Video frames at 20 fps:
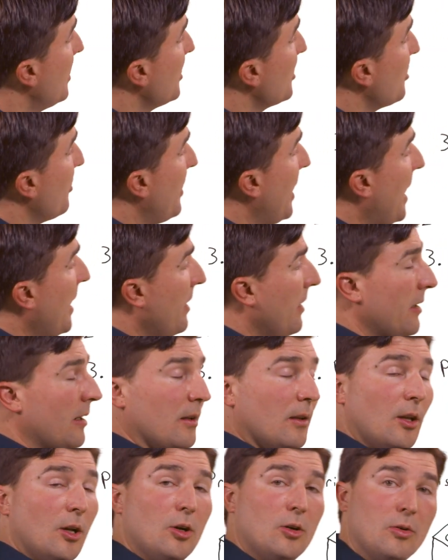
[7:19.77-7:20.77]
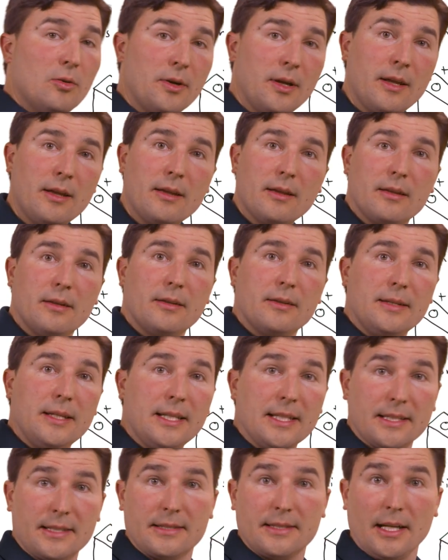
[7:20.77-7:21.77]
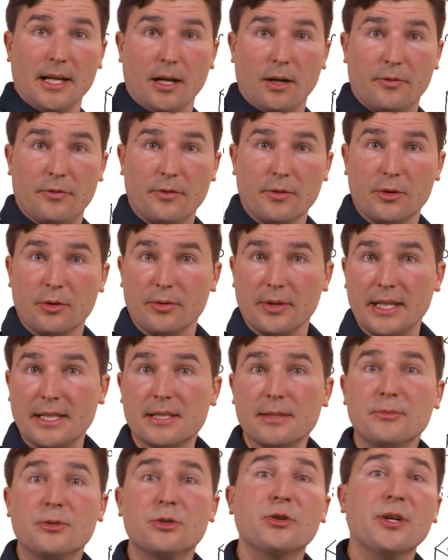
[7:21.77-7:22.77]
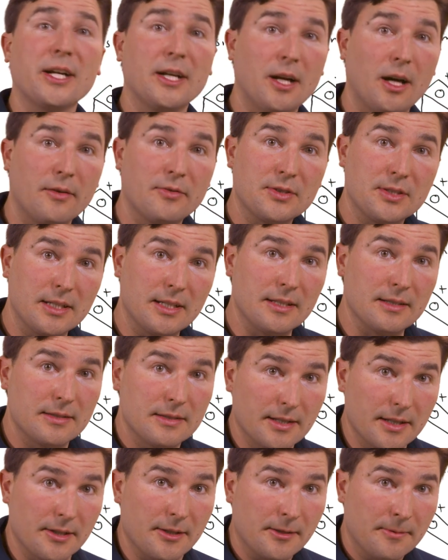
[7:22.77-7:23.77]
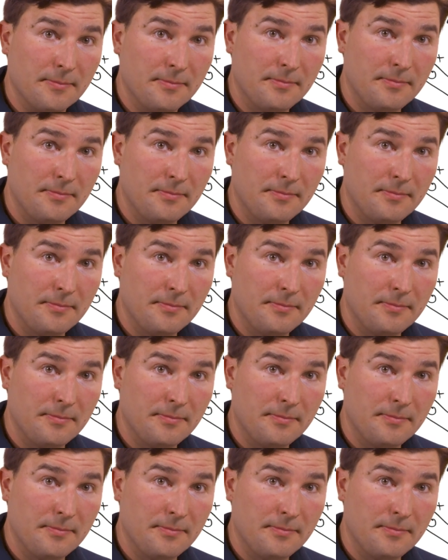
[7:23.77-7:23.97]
So that in alone in itself creates some trade-offs to consider.